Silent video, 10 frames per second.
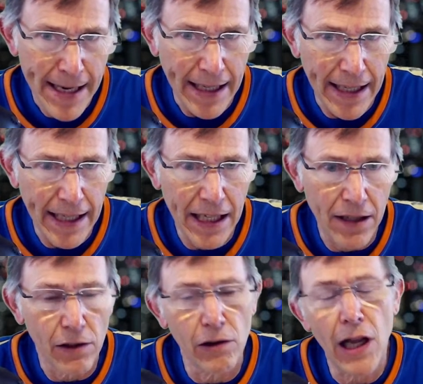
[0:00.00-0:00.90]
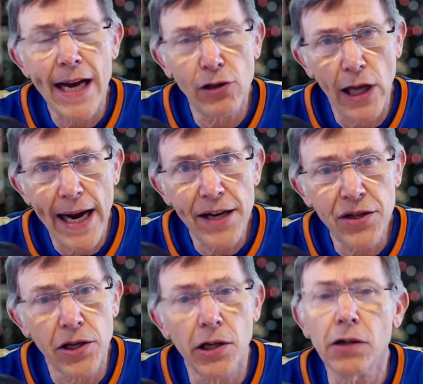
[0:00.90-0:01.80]
Like
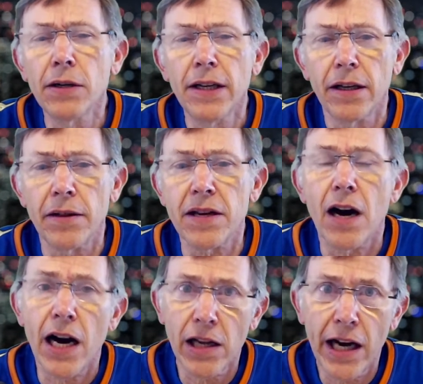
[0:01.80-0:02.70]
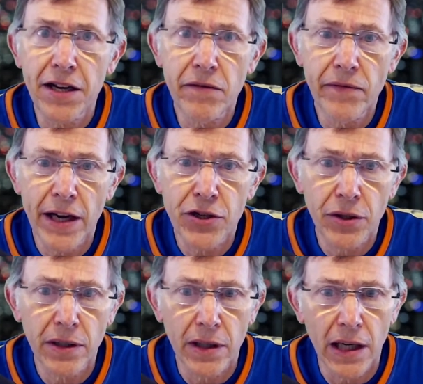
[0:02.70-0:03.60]
last year, the online
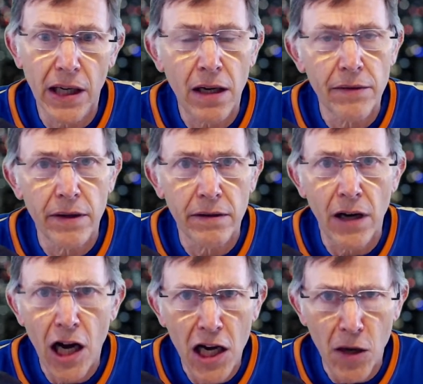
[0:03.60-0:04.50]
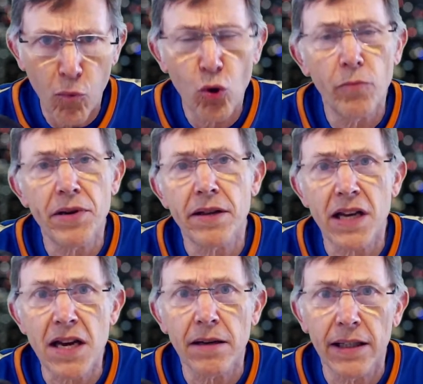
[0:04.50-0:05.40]
convention hub will be
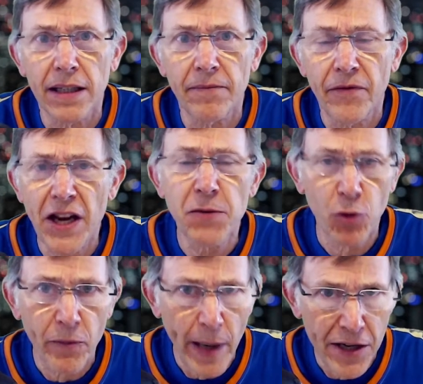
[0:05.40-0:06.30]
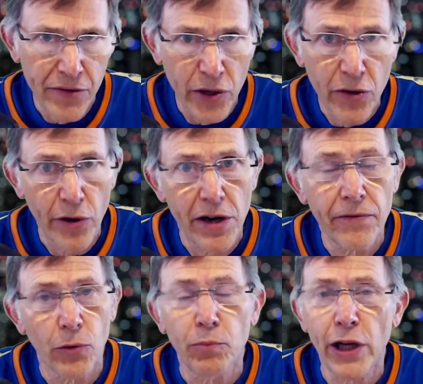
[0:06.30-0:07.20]
the Facebook page that we created
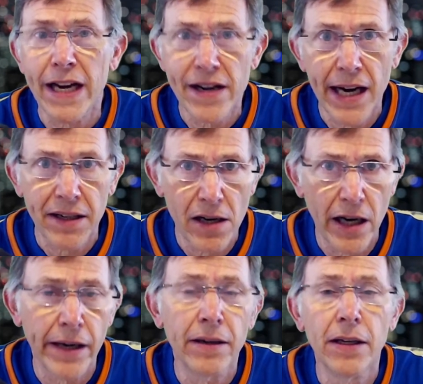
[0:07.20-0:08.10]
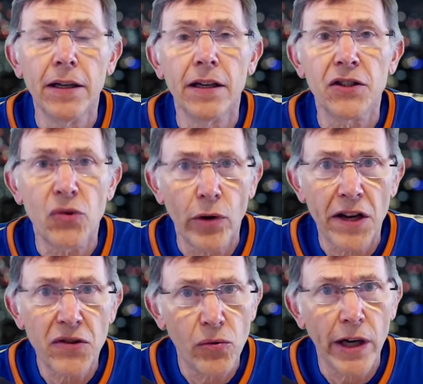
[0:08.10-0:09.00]
for PLAAY.con
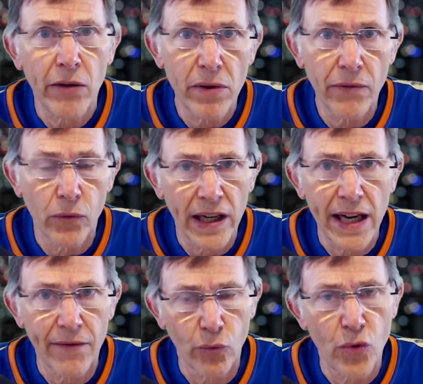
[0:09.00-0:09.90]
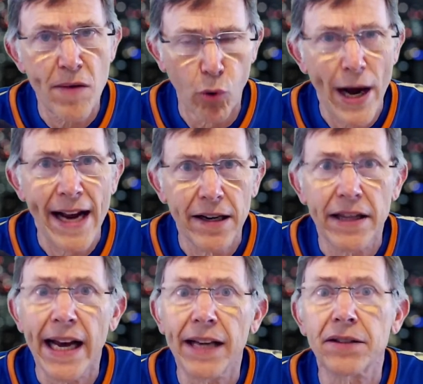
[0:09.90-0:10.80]
2020. We've kind of rebranded
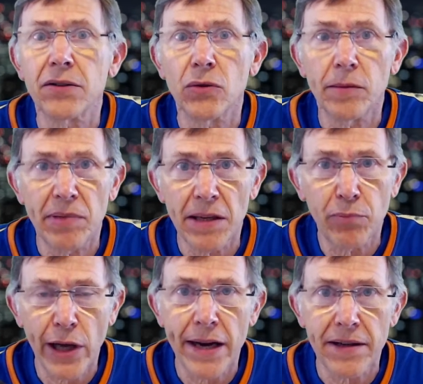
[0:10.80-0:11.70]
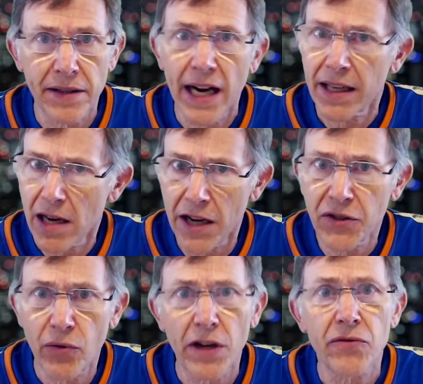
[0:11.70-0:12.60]
that to be PLAAY.con
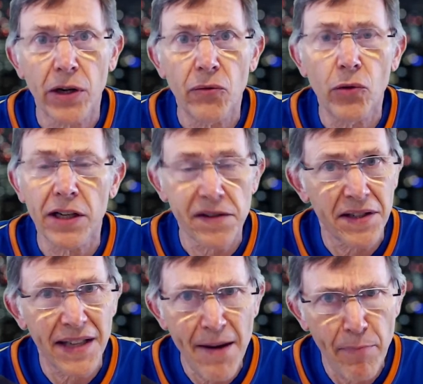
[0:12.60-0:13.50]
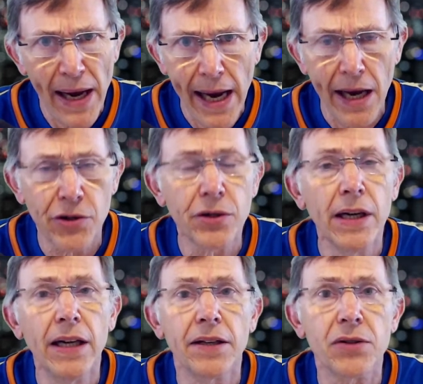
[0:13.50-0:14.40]
2021. It's the same page,
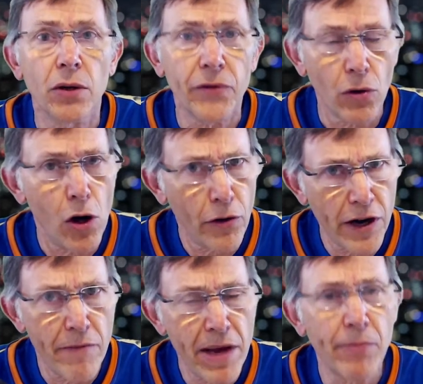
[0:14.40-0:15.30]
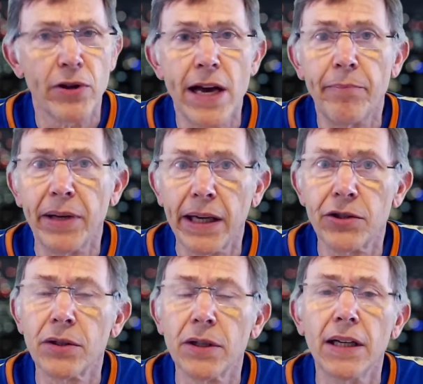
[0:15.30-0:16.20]
so if you're already a member of that
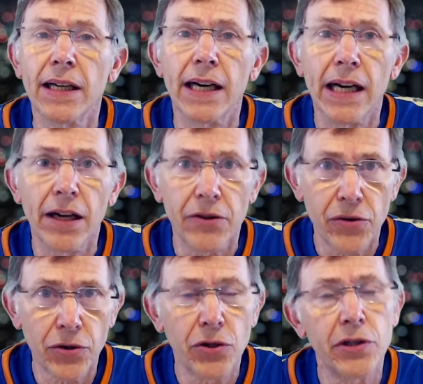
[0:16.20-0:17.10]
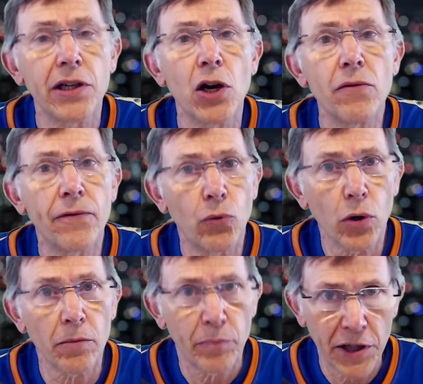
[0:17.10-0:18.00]
page, you're good to go
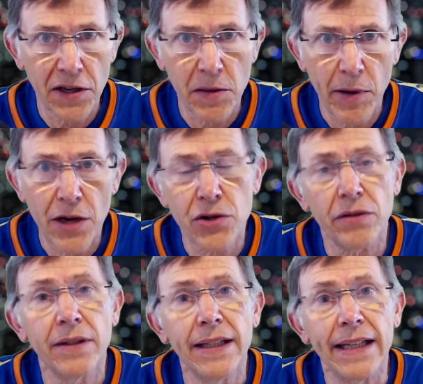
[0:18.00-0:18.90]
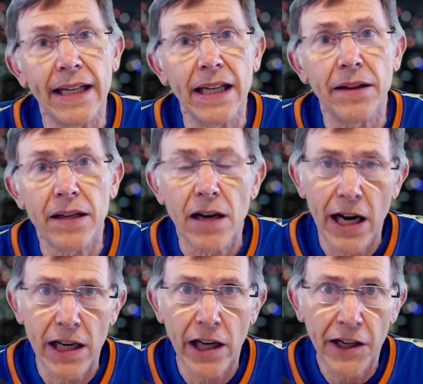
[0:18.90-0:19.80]
for participation in the
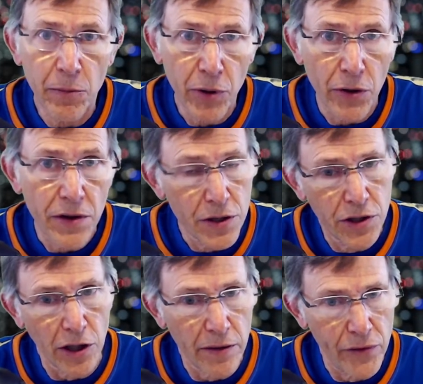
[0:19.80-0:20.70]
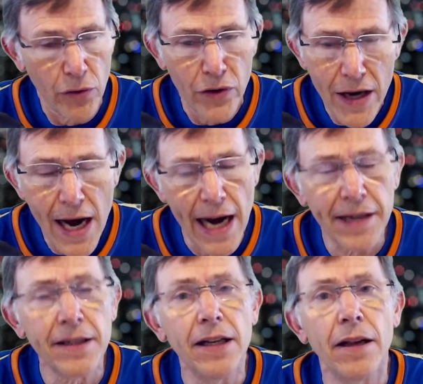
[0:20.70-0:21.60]
online component this year. If you're
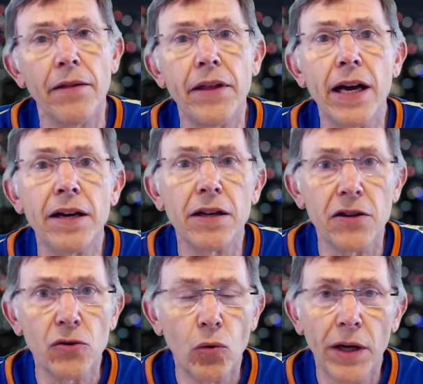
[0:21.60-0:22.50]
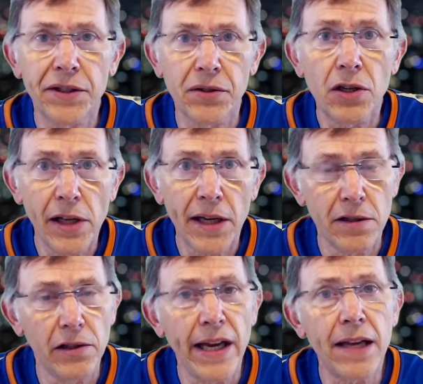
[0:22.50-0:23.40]
not, then you'll want to click the
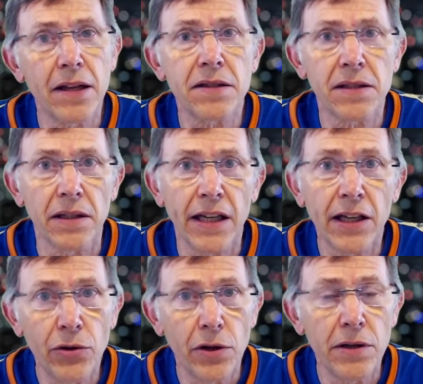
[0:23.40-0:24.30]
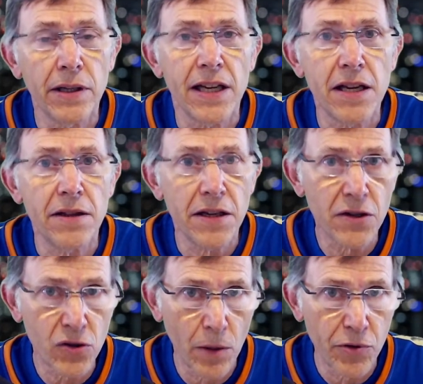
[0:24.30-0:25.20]
link that's included in the
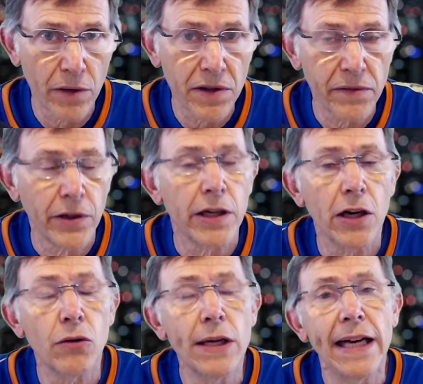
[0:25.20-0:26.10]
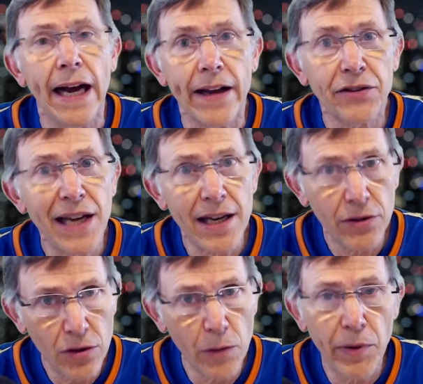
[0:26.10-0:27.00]
description of this video, and that'll take you
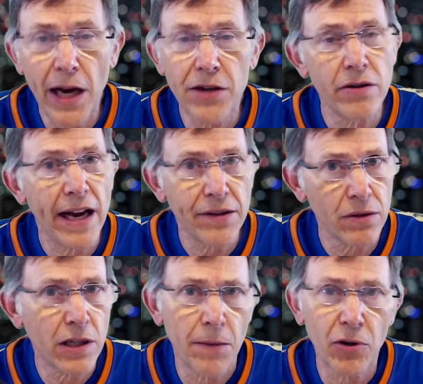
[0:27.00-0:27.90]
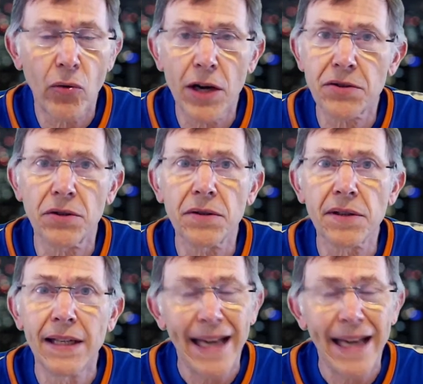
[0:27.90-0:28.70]
to the page, and you answer a couple of questions.